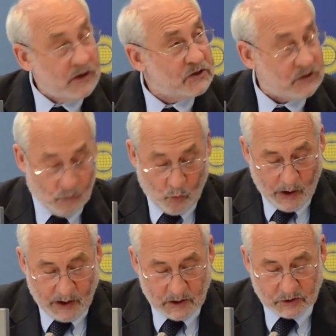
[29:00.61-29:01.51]
list of
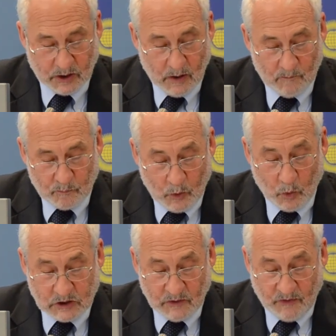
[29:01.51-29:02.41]
ways in
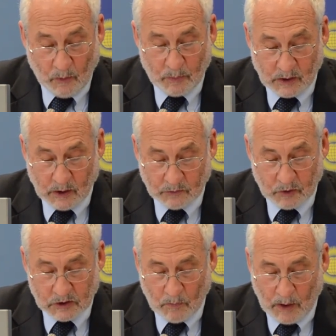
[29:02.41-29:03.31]
which developing
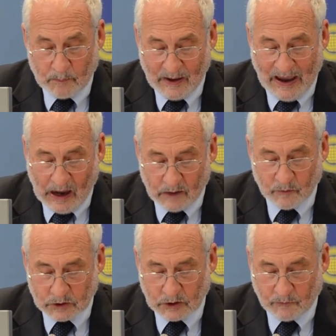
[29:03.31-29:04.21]
countries might be
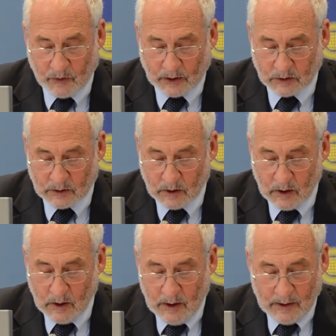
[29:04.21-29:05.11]
adversely affected,
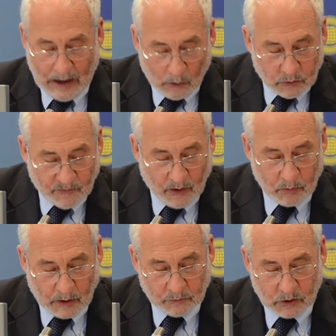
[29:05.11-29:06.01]
and how
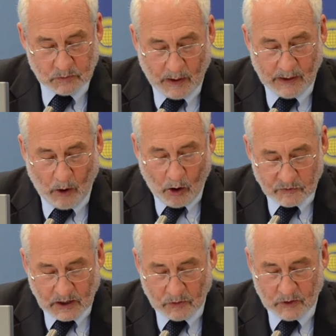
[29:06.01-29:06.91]
developed countries might
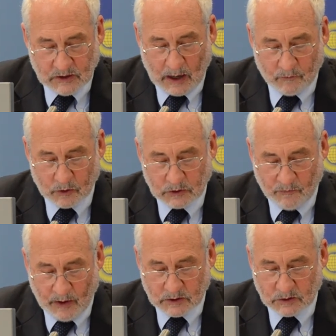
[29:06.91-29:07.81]
offset these adverse
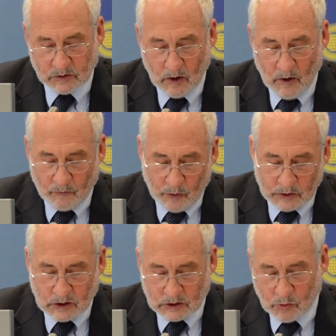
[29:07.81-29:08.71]
effects, for
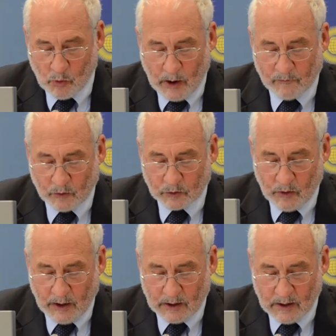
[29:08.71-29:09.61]
instance through aid for
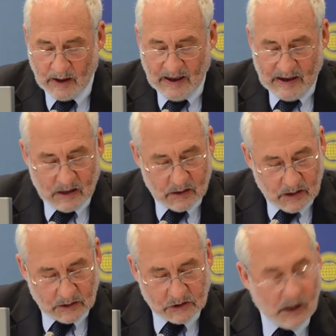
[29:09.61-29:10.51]
trade, it
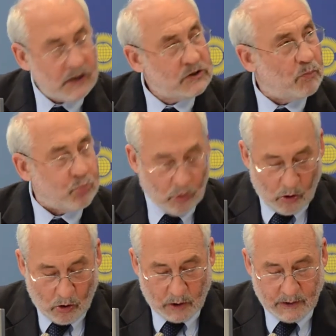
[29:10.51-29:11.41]
enunciates a
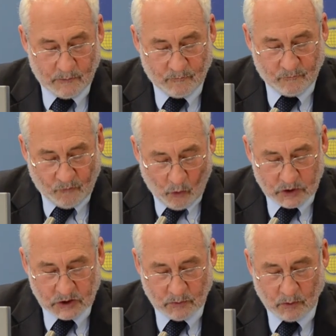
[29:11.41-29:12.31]
broad,
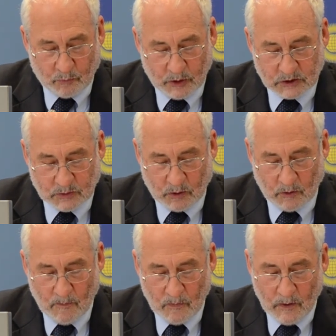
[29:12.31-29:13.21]
enforceable principle,